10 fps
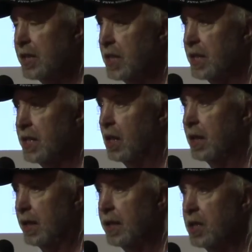
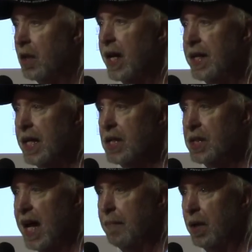Until that
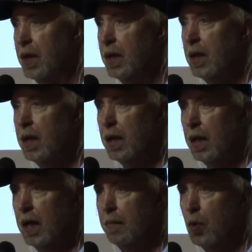does happen,
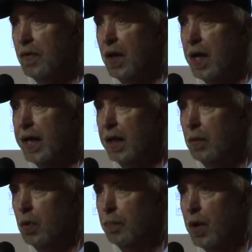more than
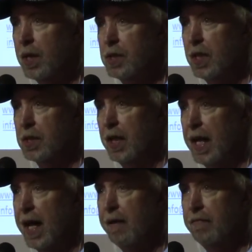likely we'll process
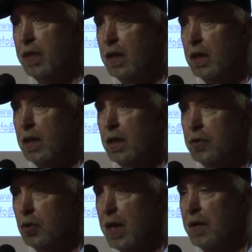canaf
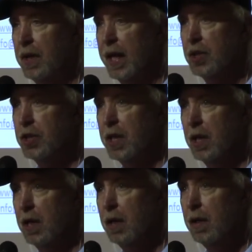throughout next
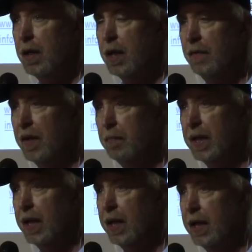year, and then
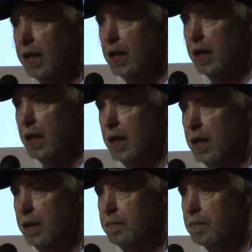beginning in
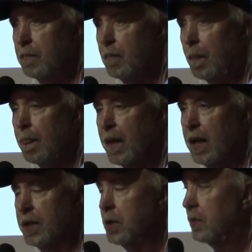
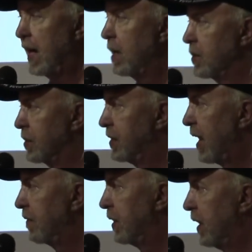
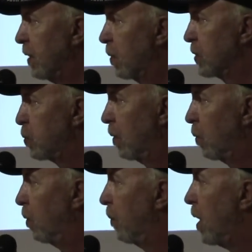2017,
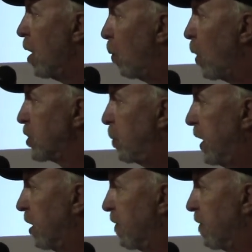once we